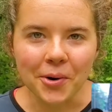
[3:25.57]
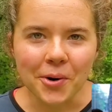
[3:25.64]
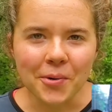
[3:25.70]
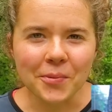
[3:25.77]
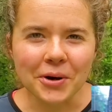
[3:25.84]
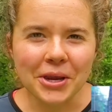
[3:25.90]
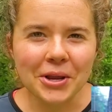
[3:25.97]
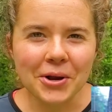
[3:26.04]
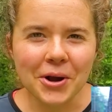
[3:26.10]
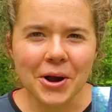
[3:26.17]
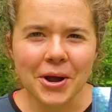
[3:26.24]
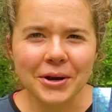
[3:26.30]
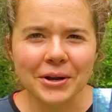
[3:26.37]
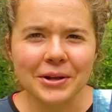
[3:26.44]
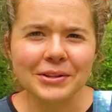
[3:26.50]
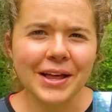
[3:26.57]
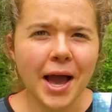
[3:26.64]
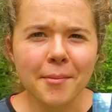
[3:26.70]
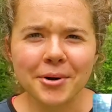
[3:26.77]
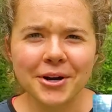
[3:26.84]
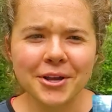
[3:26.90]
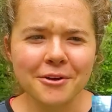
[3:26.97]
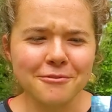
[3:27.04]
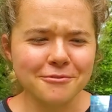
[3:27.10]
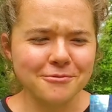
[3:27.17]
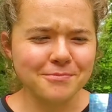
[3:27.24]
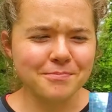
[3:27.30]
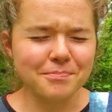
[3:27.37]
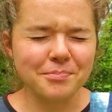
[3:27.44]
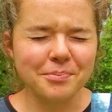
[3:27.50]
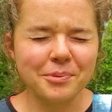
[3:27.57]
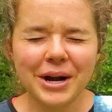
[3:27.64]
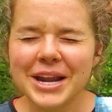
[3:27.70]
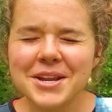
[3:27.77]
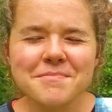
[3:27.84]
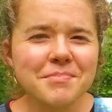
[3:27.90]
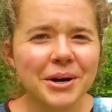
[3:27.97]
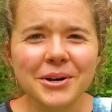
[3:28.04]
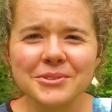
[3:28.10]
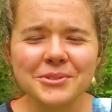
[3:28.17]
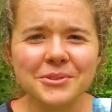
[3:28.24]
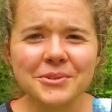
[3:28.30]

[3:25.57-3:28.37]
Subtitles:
working on collaborative brain puzzles